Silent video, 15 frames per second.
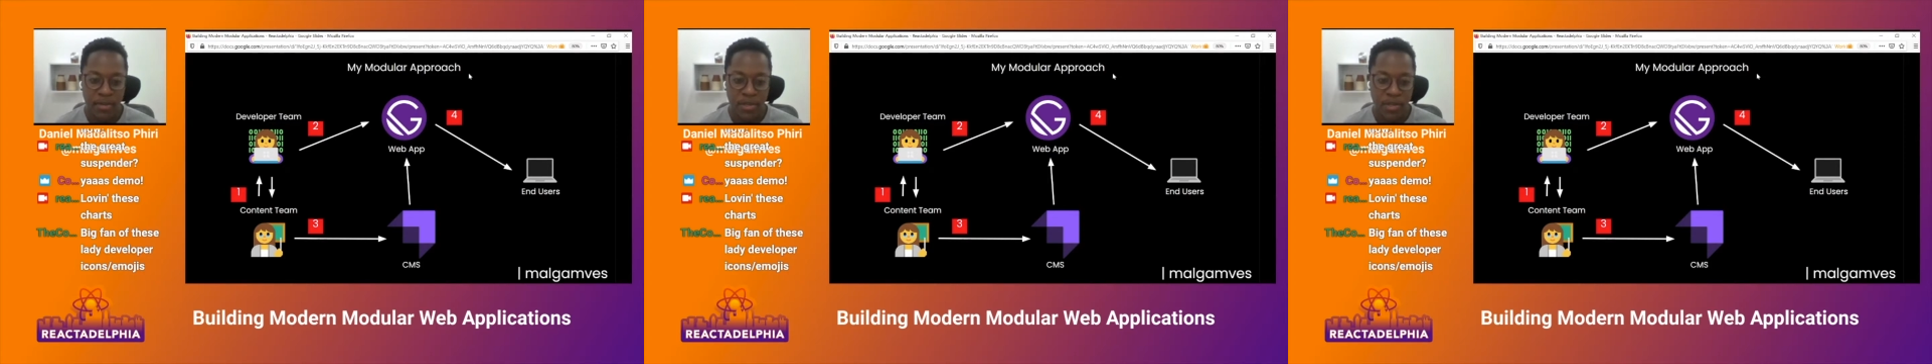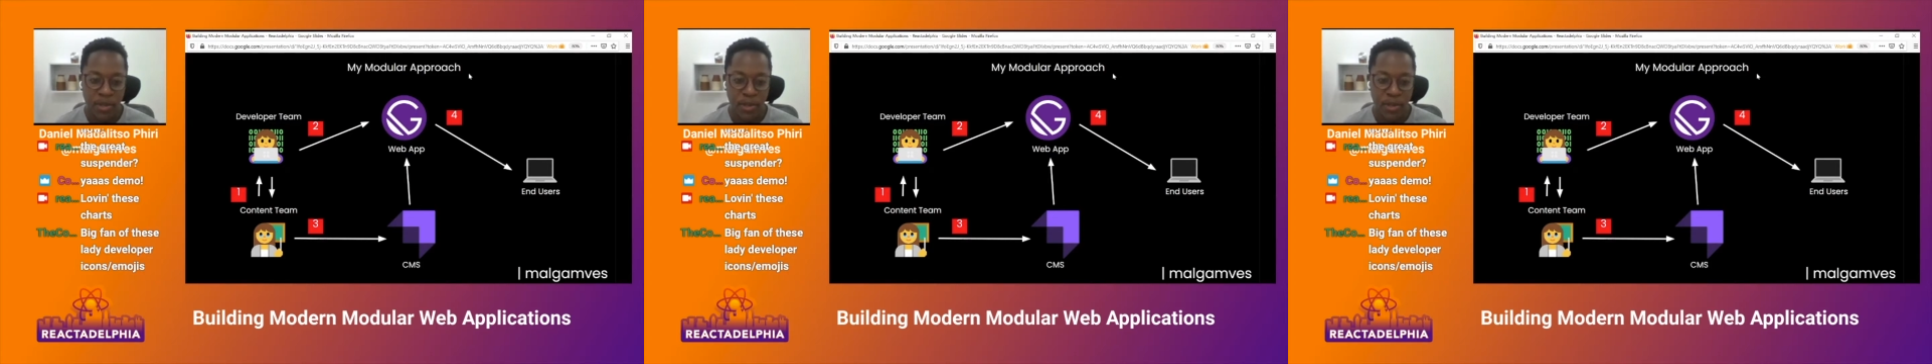
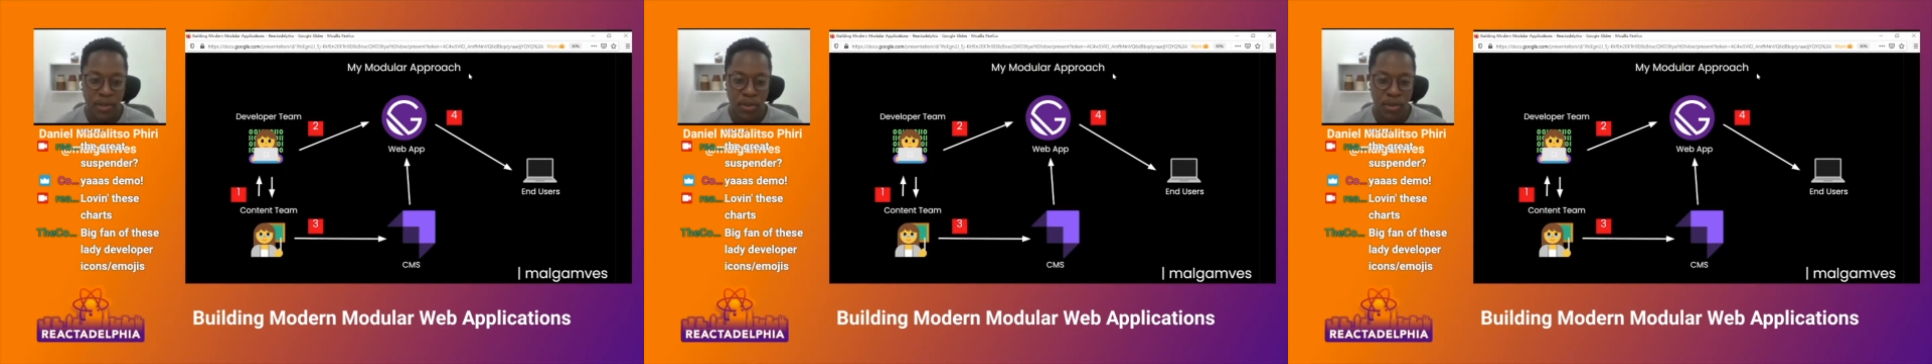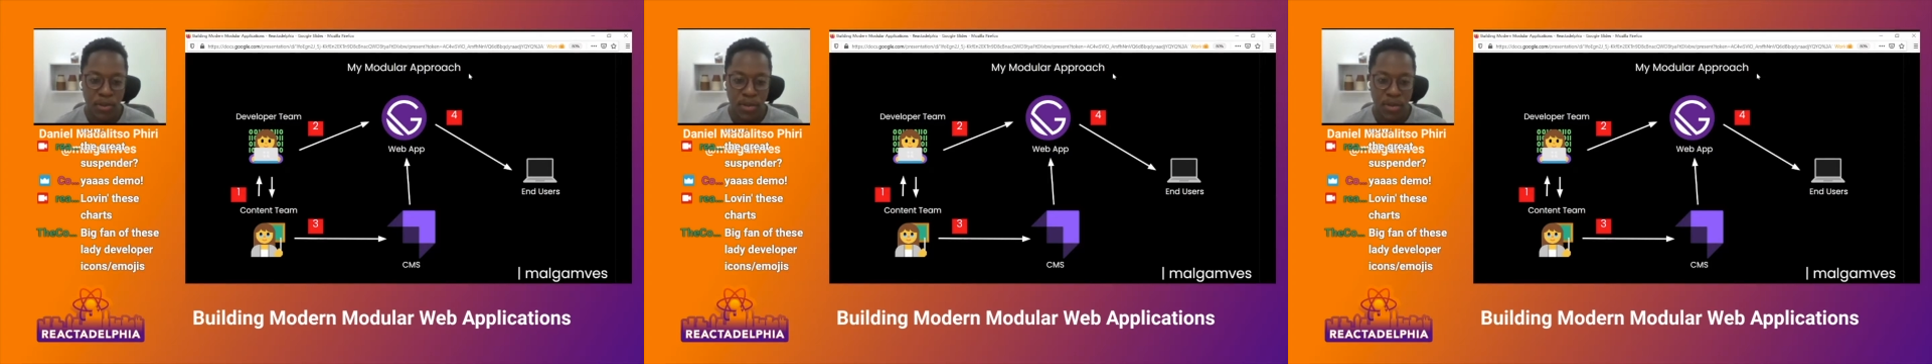So
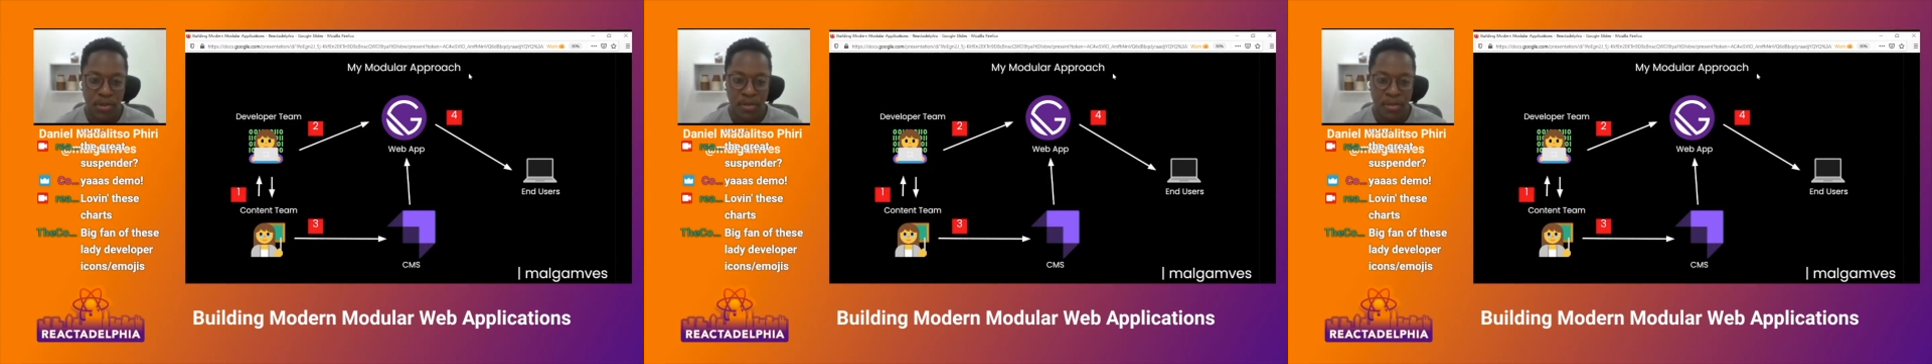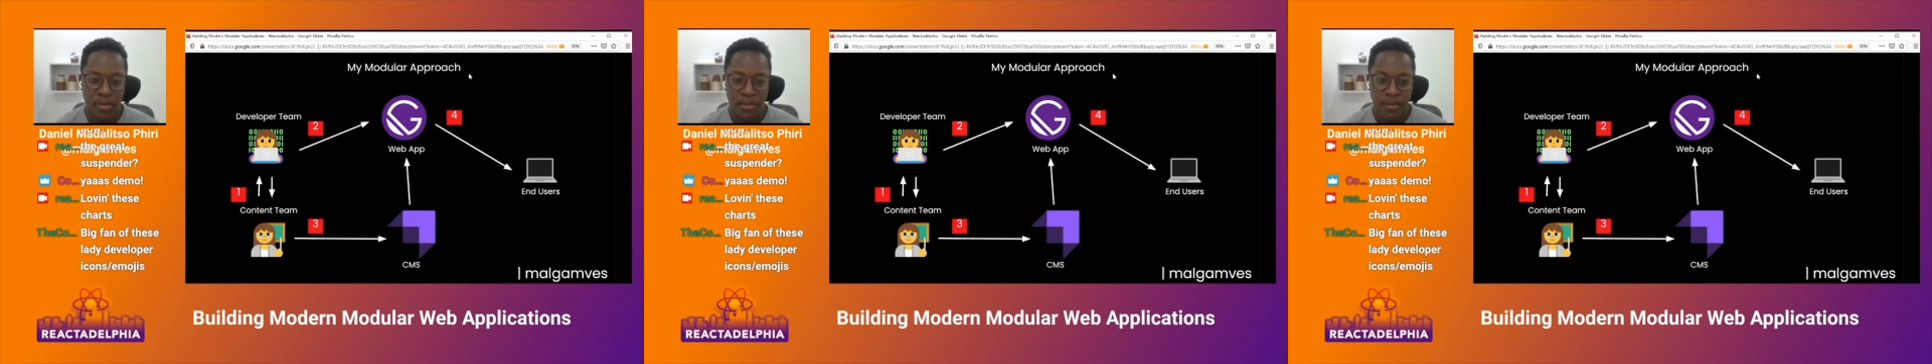
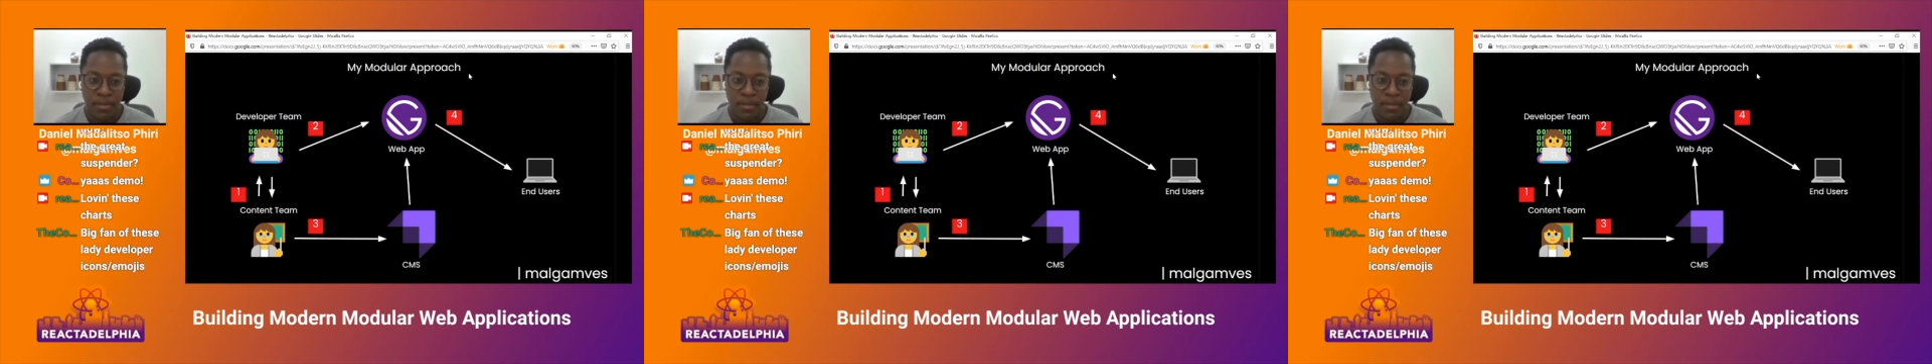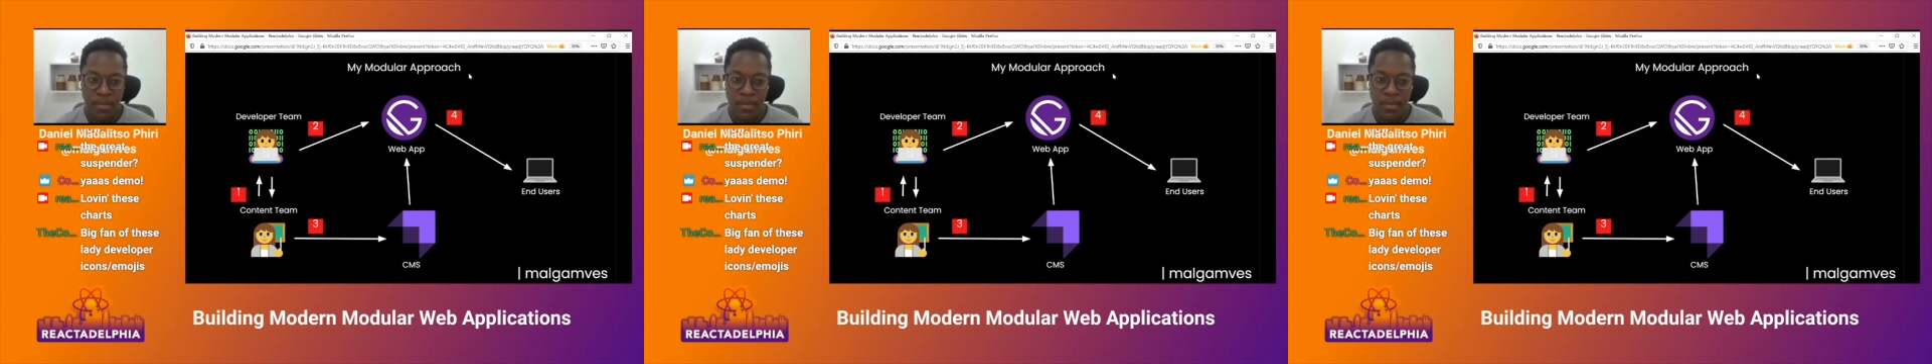
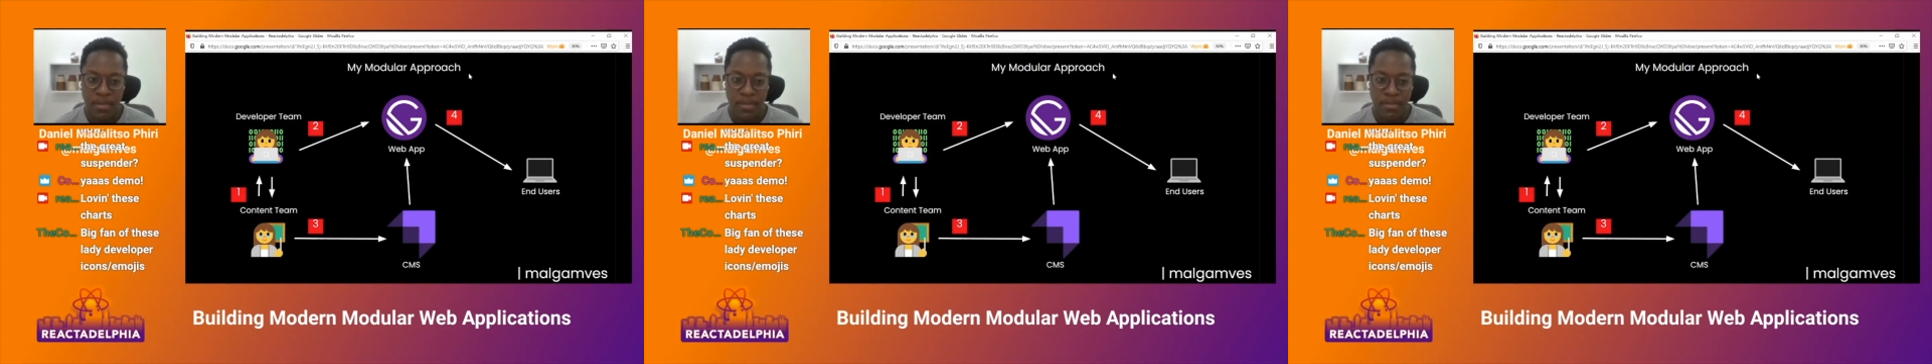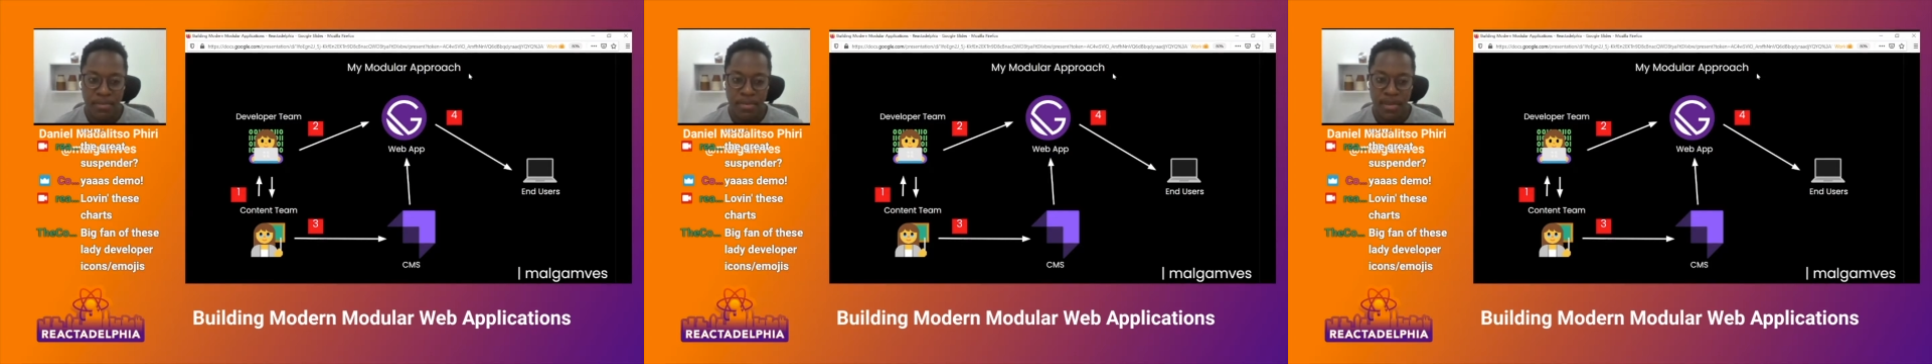
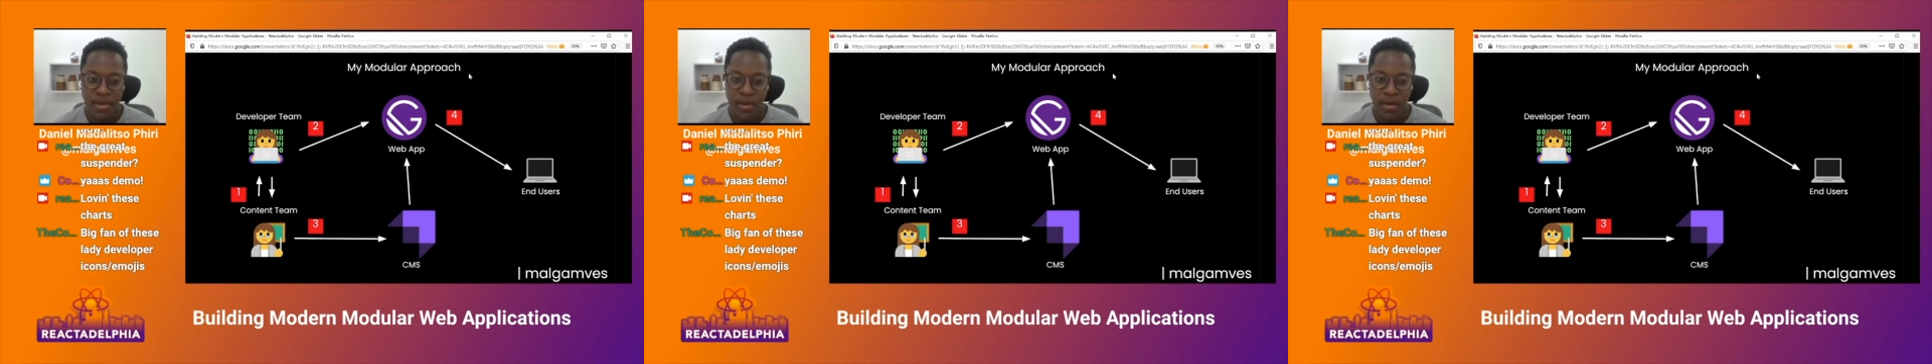the